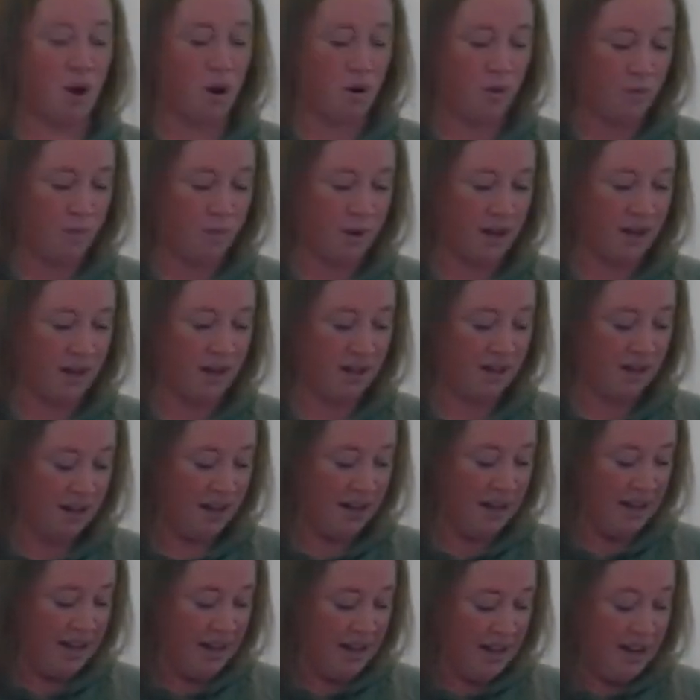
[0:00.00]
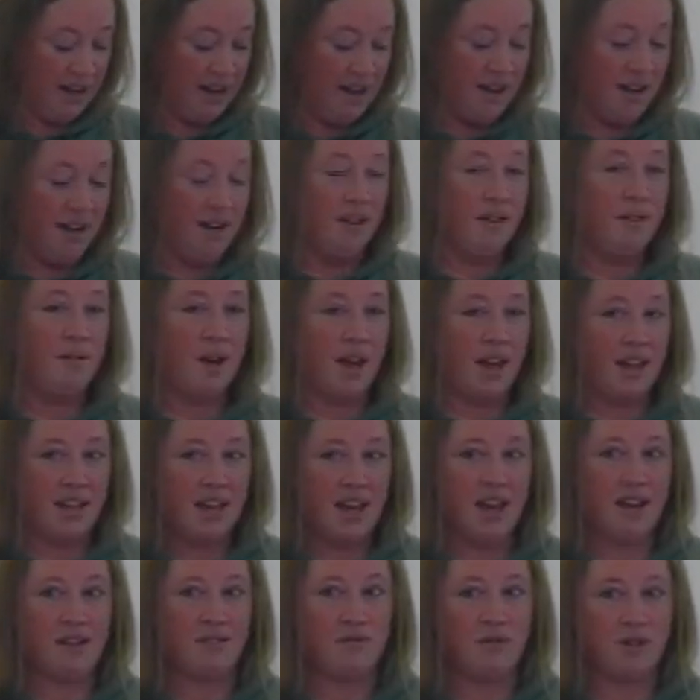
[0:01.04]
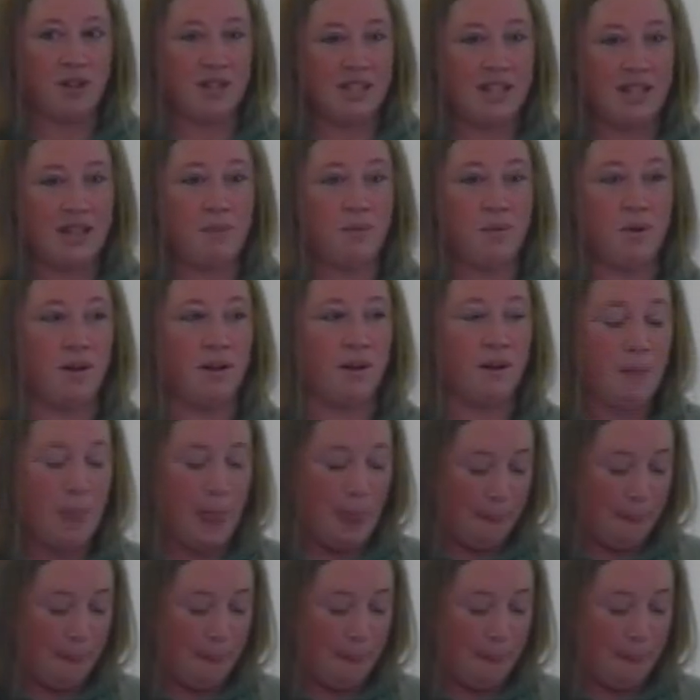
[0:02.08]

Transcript: open. Again, for example,